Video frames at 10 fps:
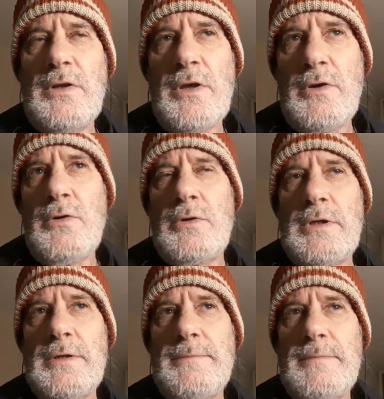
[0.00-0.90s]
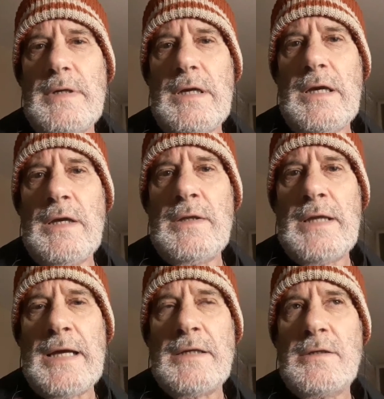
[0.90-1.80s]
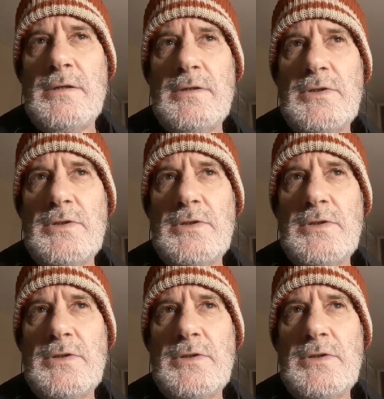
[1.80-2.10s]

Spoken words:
the good in that